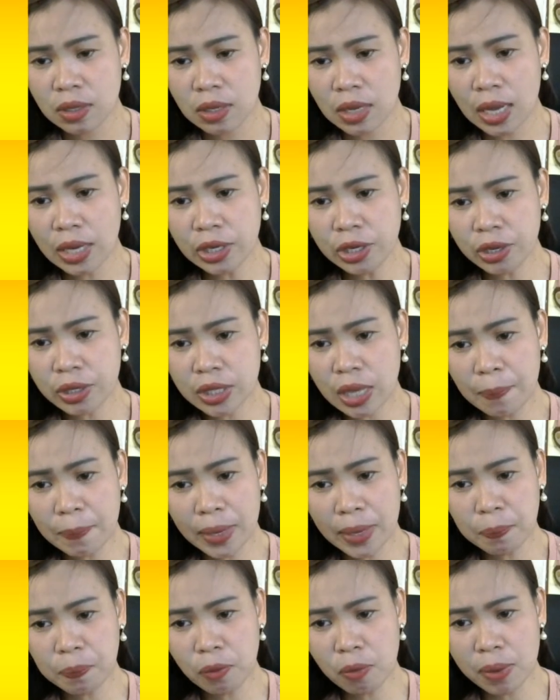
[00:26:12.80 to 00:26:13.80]
Ano 'yun?
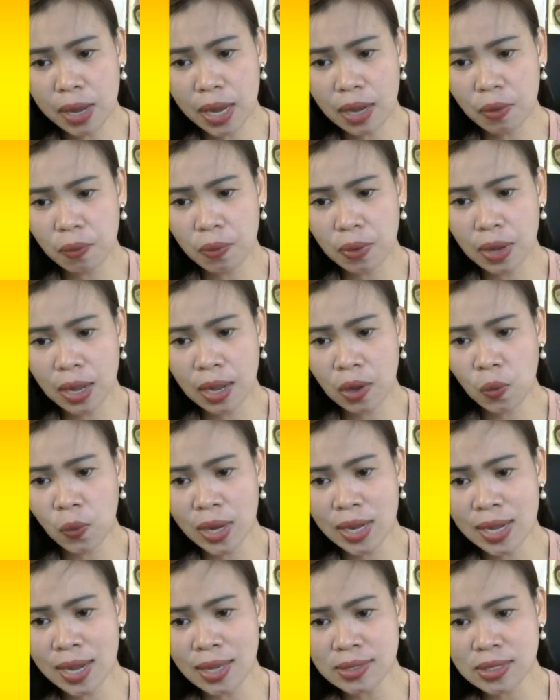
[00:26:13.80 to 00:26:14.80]
Kapag po ba
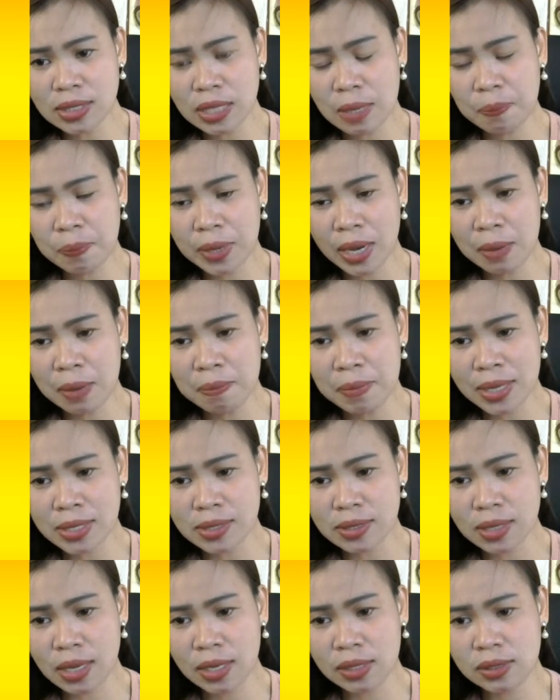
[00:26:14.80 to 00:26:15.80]
walang CPR
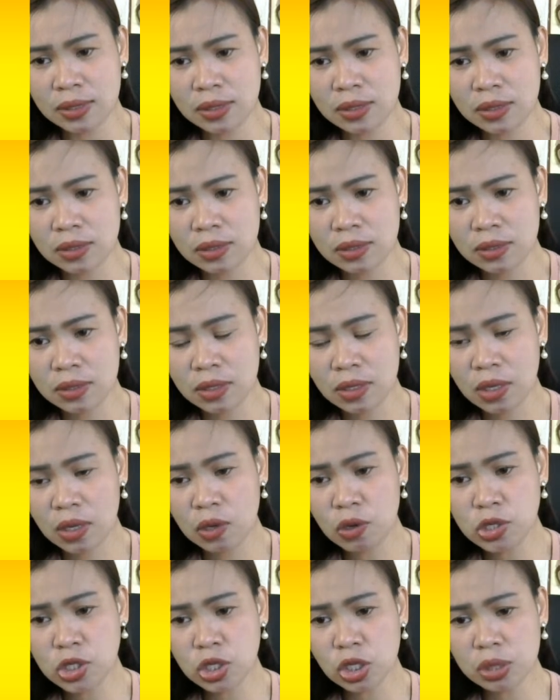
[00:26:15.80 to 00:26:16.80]
message
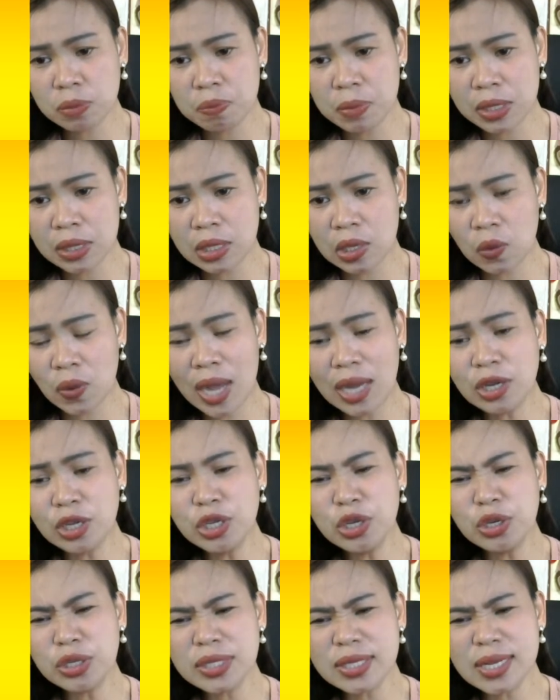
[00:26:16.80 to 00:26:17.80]
lusot video? Ano
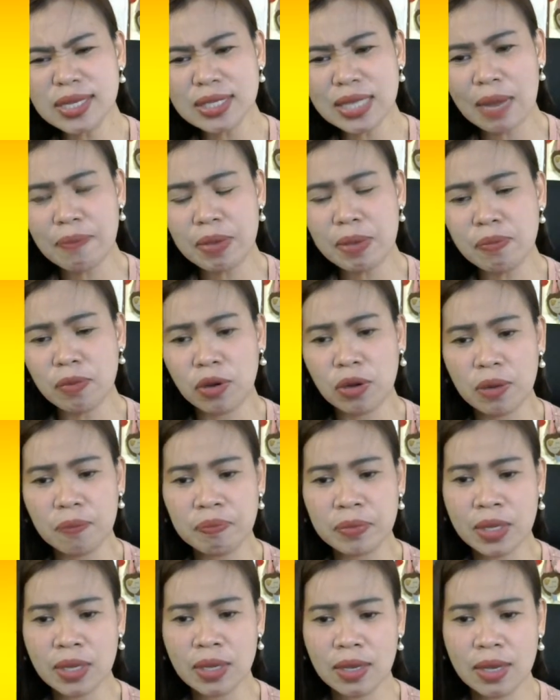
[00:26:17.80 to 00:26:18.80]
'yun siya sabi mo?
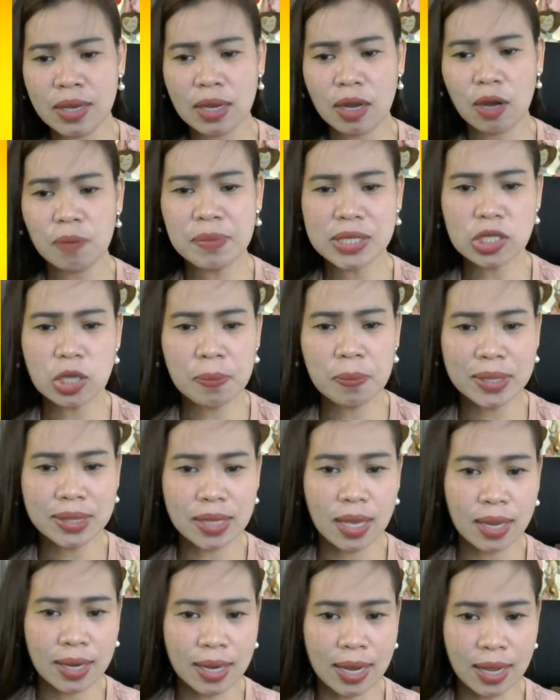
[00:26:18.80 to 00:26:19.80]
Miss
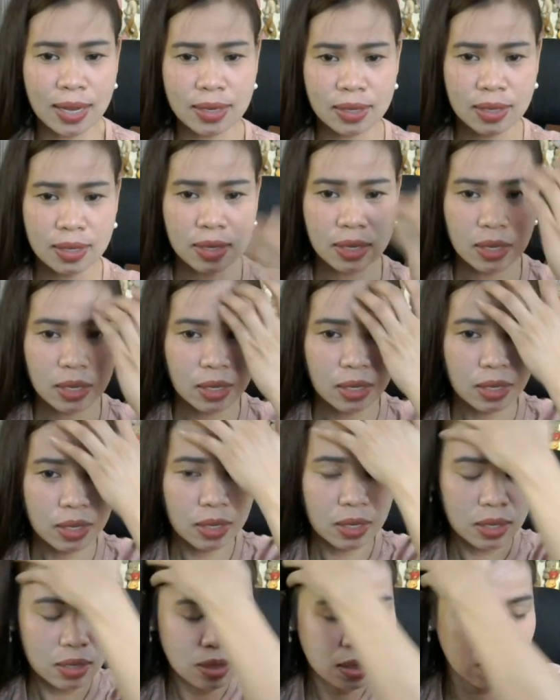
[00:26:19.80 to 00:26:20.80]
Ometera.
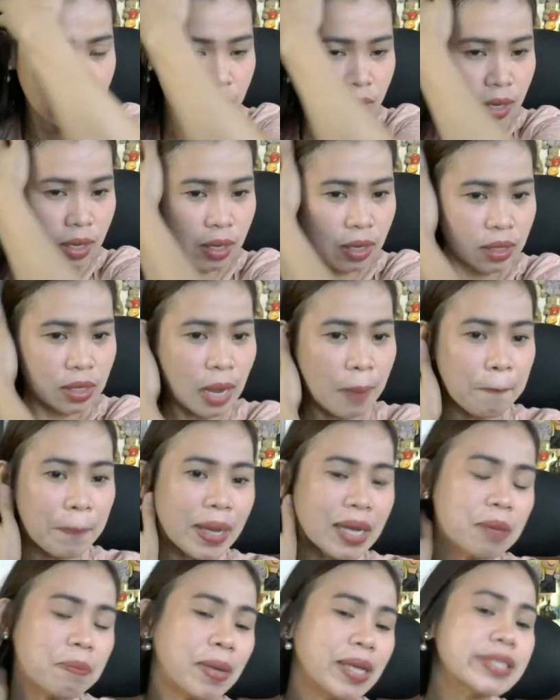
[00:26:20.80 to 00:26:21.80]

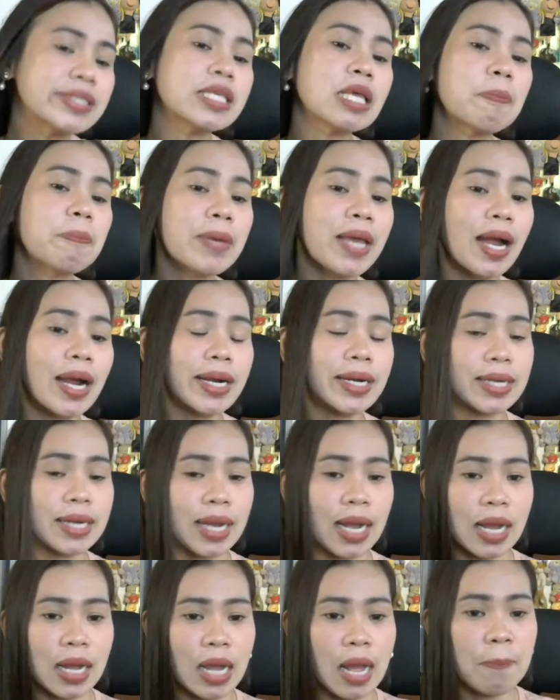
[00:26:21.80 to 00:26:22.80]
Kapag may
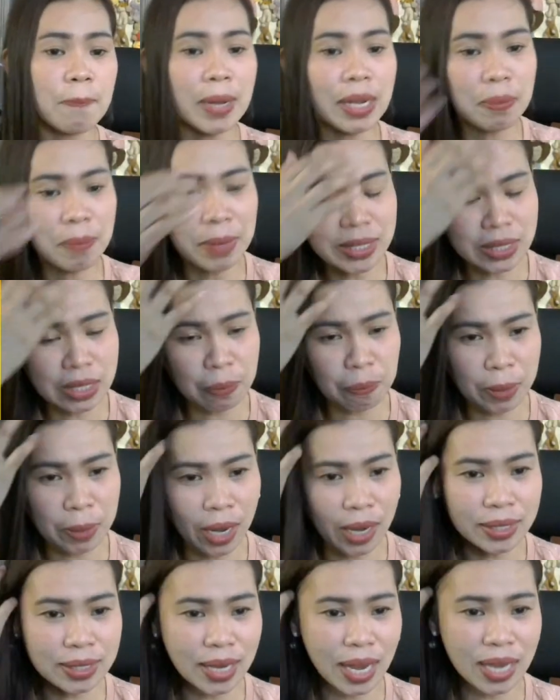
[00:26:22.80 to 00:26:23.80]

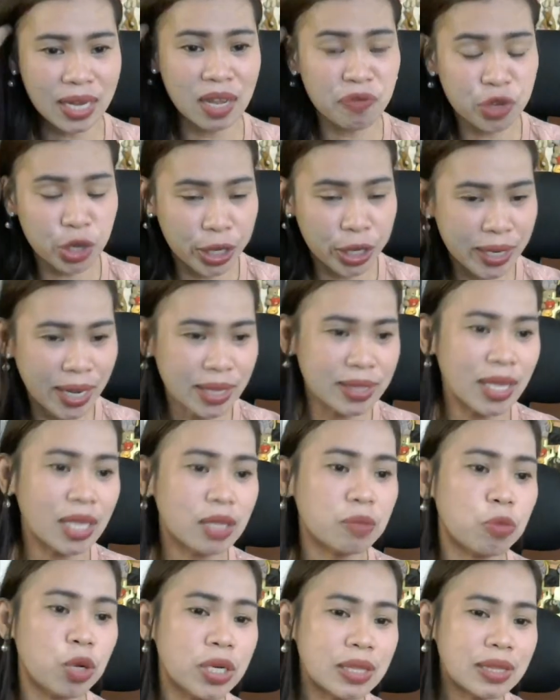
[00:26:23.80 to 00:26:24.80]
CPR ka, and if you're not
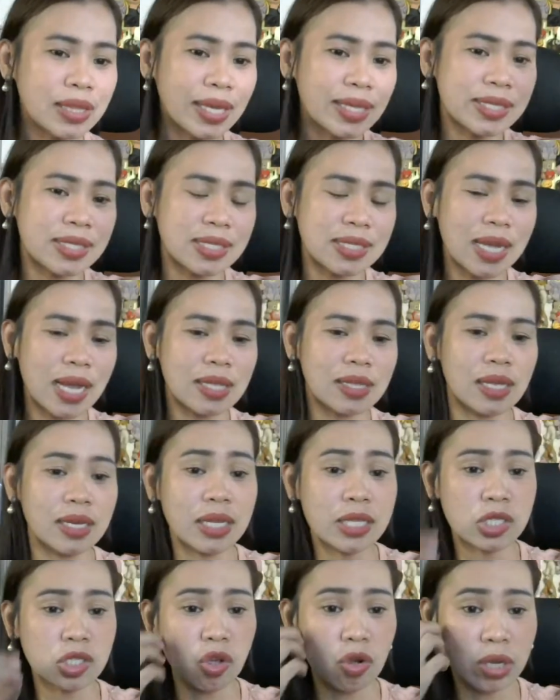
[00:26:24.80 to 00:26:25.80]
yet monetized channel,
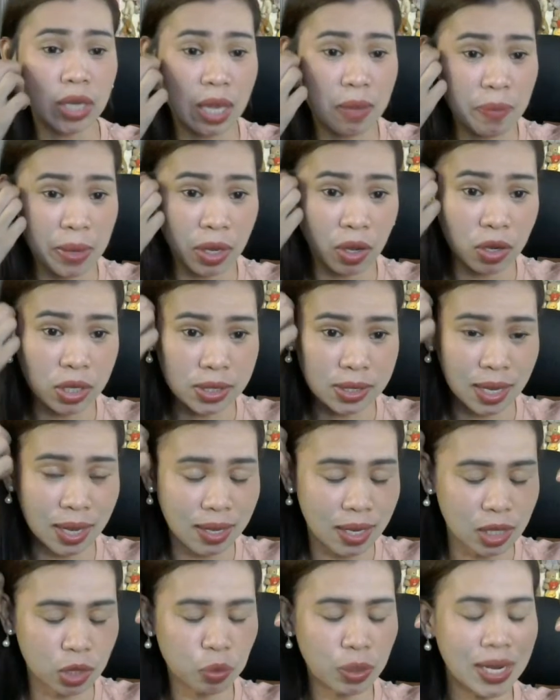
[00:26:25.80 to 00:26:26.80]
it's okay because
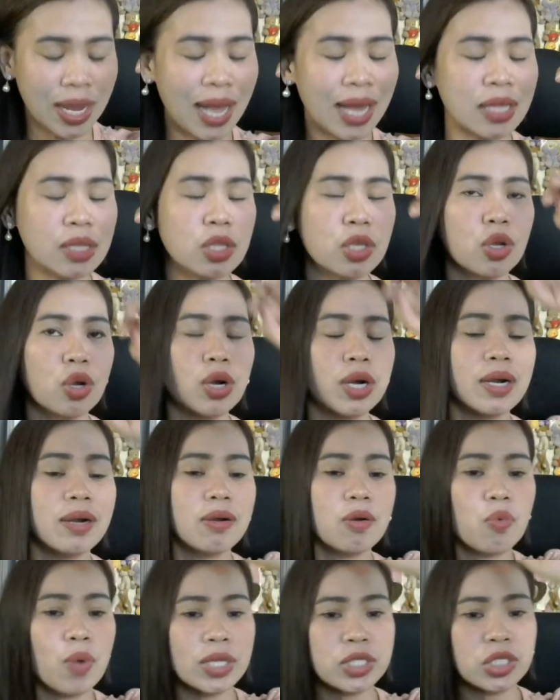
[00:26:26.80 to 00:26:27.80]
it will add your
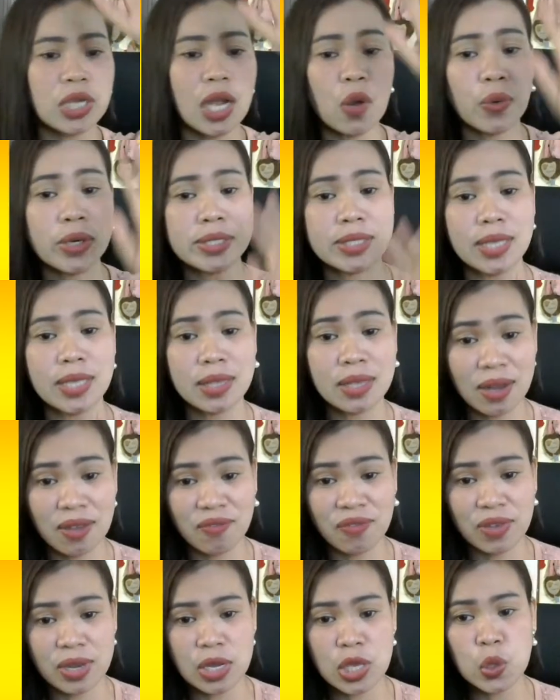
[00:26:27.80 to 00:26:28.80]
watch hours and
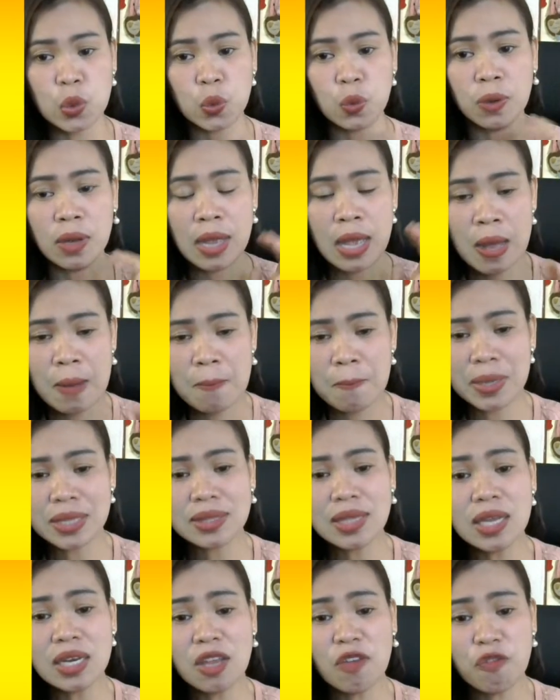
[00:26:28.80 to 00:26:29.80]
revenue. But
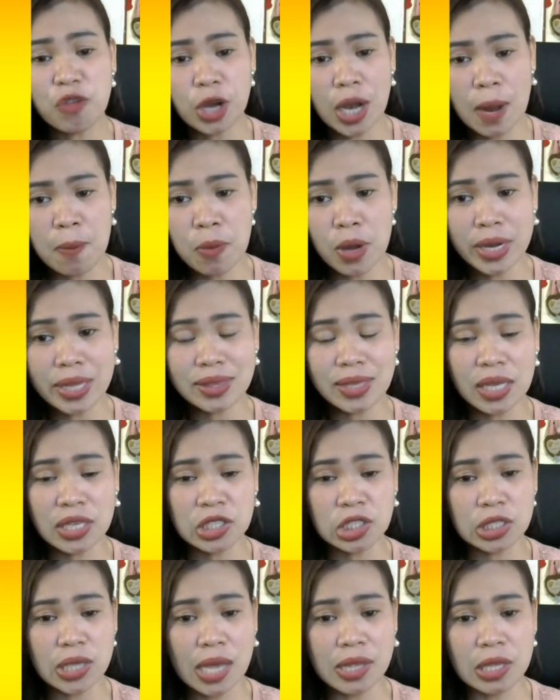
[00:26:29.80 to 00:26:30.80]
then if you're a
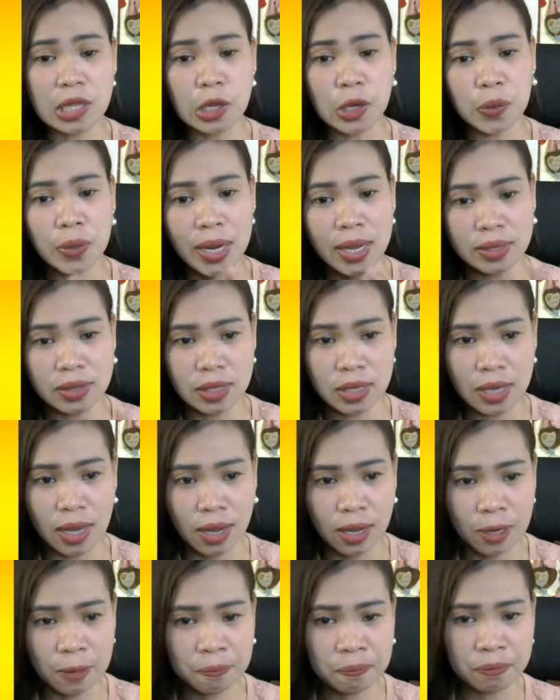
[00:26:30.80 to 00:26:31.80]
monetized channel already,
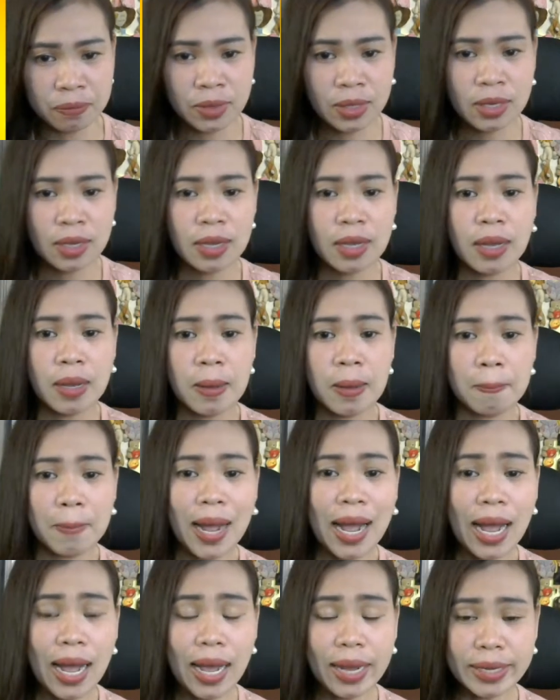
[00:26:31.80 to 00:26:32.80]

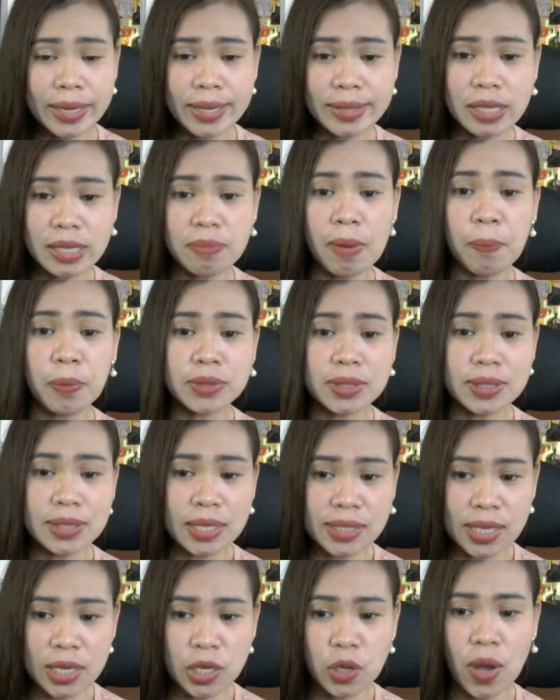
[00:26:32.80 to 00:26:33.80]
maaaring hindi mapunta
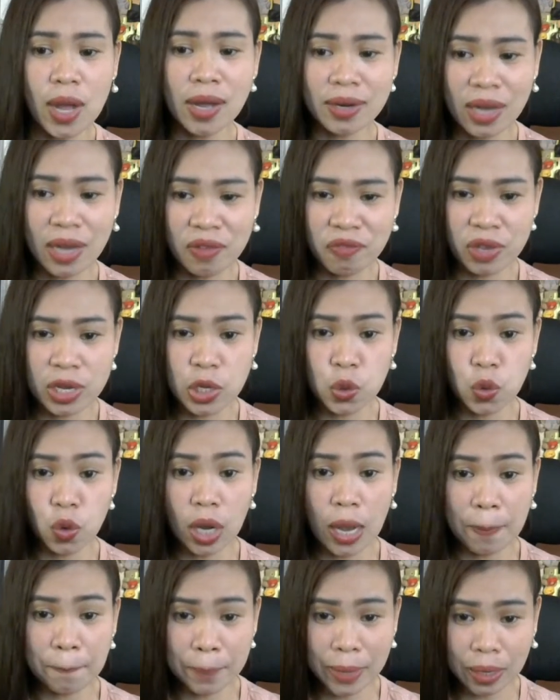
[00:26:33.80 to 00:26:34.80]
sa'yo ang revenue
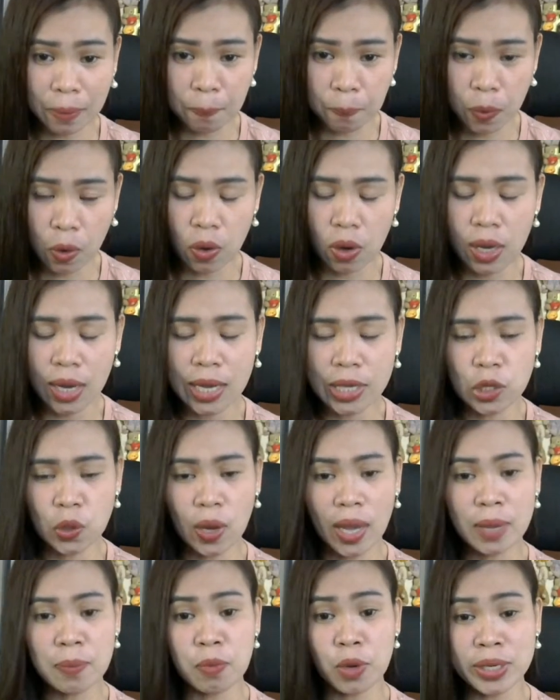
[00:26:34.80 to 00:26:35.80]
kapag po kayo
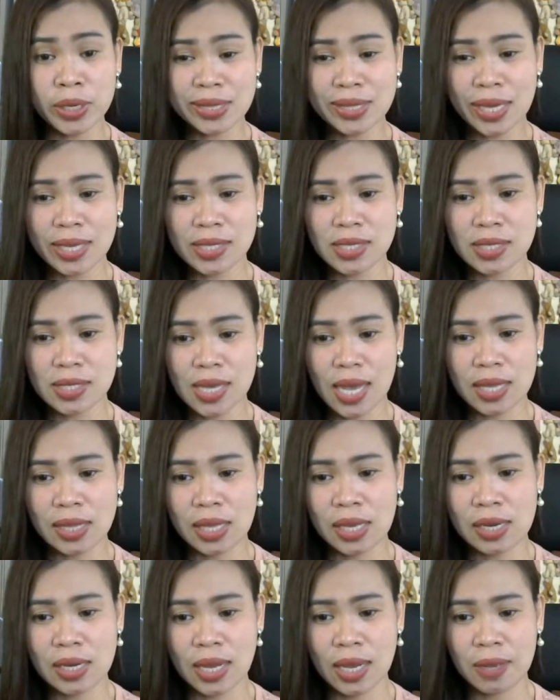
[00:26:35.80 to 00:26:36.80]
ay monetized
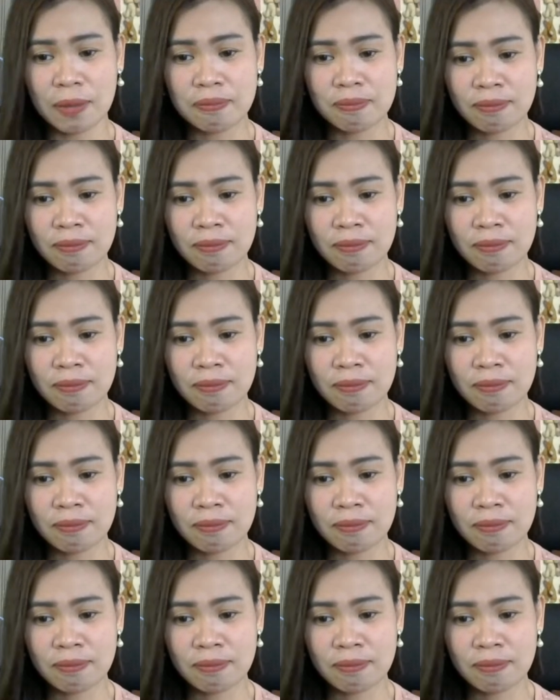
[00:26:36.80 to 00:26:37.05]
channel na.